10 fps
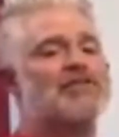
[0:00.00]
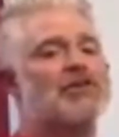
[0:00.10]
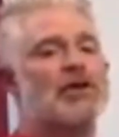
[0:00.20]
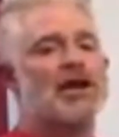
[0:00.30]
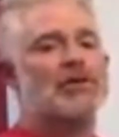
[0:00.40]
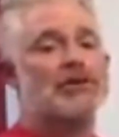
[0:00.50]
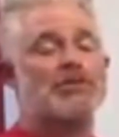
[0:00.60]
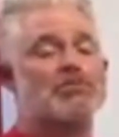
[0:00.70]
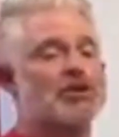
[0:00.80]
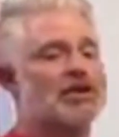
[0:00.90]
give you a
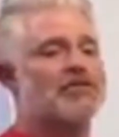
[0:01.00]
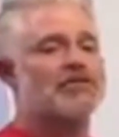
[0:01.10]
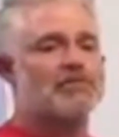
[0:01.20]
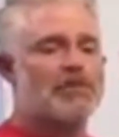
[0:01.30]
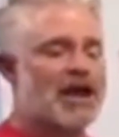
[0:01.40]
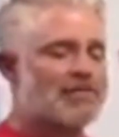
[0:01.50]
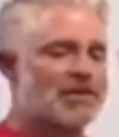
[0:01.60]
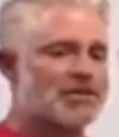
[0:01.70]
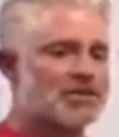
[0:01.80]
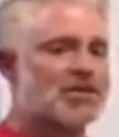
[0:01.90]
reprieve from
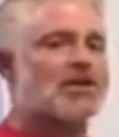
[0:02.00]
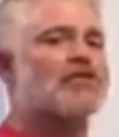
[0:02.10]
payments